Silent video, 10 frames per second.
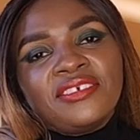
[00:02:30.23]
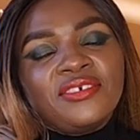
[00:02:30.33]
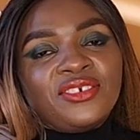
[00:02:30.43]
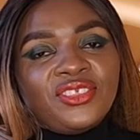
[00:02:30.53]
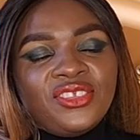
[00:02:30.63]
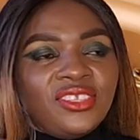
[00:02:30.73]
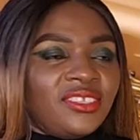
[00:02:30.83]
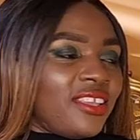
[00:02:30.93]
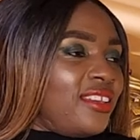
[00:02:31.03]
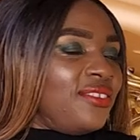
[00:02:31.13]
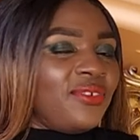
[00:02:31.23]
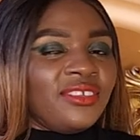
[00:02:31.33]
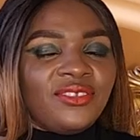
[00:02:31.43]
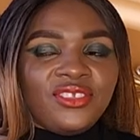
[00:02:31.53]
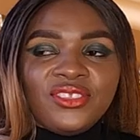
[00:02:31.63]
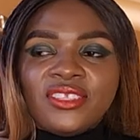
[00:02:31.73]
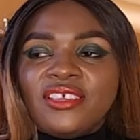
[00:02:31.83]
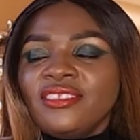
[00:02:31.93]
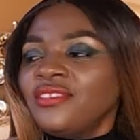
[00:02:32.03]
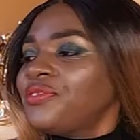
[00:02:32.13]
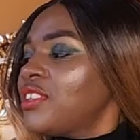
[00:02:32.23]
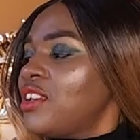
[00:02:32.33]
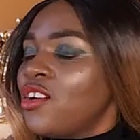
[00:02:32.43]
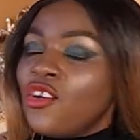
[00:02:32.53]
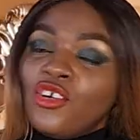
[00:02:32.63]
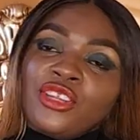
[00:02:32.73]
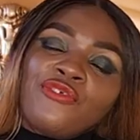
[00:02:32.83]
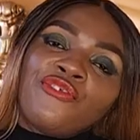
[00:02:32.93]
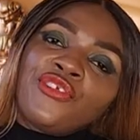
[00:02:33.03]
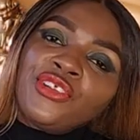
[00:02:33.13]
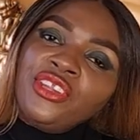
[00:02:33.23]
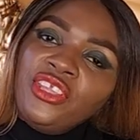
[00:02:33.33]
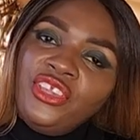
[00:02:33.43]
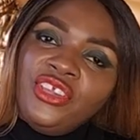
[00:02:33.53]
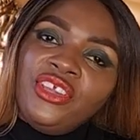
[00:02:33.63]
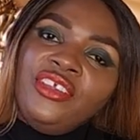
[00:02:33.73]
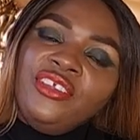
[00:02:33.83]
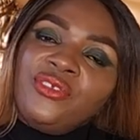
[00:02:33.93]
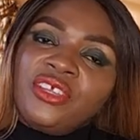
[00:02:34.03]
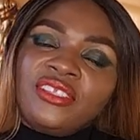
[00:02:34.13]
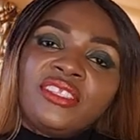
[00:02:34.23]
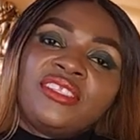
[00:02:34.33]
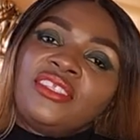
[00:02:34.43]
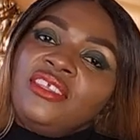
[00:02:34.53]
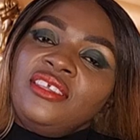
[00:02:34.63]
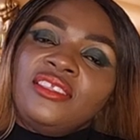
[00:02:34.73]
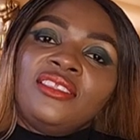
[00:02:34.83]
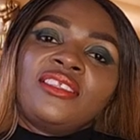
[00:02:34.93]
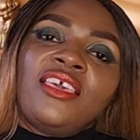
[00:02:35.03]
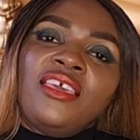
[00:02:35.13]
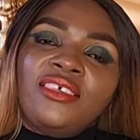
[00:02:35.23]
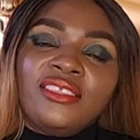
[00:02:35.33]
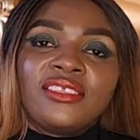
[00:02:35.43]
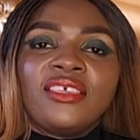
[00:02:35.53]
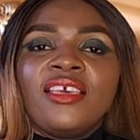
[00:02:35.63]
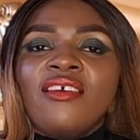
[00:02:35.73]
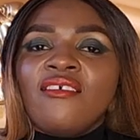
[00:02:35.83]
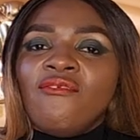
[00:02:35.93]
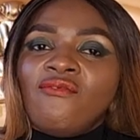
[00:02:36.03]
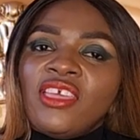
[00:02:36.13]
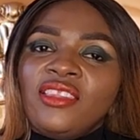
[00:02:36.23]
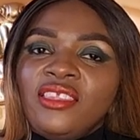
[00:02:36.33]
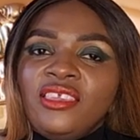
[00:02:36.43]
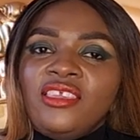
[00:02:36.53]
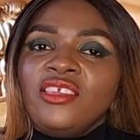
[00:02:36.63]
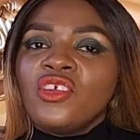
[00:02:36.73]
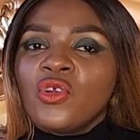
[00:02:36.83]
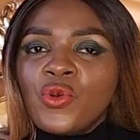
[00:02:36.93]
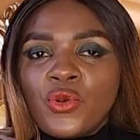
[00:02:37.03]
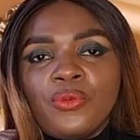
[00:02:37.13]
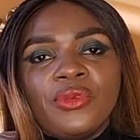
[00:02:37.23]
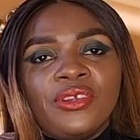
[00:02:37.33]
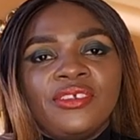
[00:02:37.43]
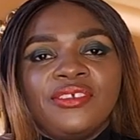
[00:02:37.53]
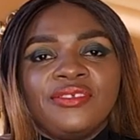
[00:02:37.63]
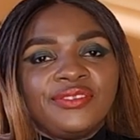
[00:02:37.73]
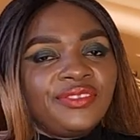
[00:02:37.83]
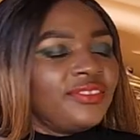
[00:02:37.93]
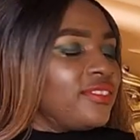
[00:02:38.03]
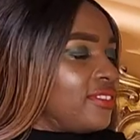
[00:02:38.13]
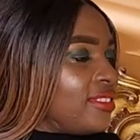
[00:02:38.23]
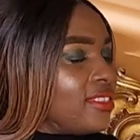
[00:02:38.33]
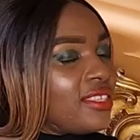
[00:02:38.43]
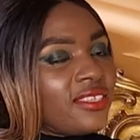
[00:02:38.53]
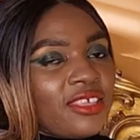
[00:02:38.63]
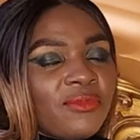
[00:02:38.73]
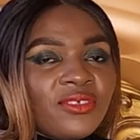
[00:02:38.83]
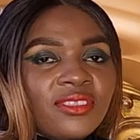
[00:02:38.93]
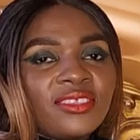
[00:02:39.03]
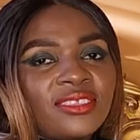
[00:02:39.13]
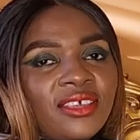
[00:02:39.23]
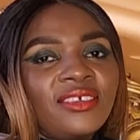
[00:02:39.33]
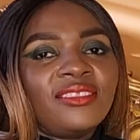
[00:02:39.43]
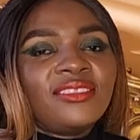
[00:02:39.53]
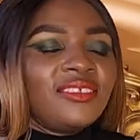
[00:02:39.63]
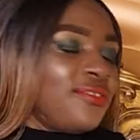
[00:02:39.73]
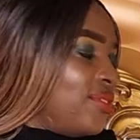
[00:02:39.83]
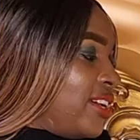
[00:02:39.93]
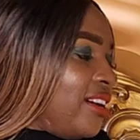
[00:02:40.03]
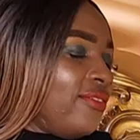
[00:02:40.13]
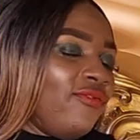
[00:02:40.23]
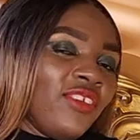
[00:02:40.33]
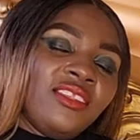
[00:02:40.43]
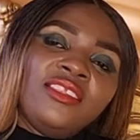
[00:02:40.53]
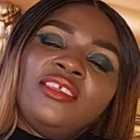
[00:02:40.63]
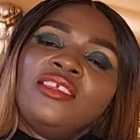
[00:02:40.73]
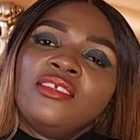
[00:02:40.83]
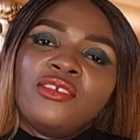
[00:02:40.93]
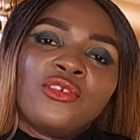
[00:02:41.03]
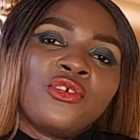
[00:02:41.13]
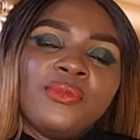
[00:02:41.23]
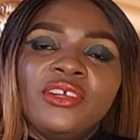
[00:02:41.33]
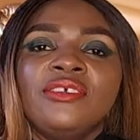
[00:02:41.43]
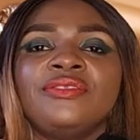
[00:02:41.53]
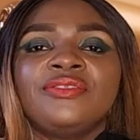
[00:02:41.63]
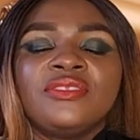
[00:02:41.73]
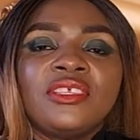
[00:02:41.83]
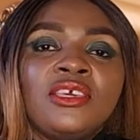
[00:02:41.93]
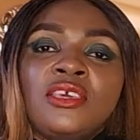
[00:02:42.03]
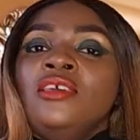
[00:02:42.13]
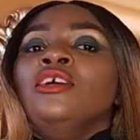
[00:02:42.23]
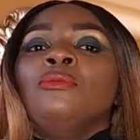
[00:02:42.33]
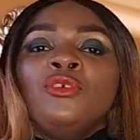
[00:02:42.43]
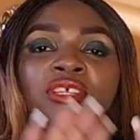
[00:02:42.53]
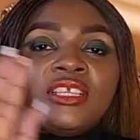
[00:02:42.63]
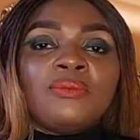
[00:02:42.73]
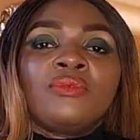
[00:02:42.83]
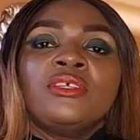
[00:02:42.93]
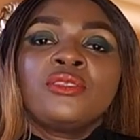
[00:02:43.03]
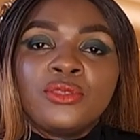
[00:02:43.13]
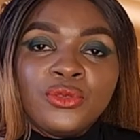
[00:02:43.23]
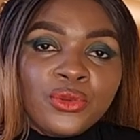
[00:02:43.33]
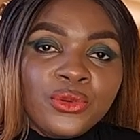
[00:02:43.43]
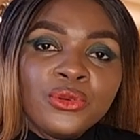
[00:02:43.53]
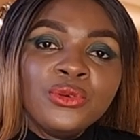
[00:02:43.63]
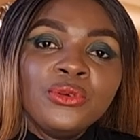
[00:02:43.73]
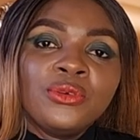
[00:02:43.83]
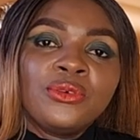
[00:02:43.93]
on each side, one on each side. On the front here, you can see it says Fendi Roma. Same on the side, we got Fendi Roma. I'm going to explain to you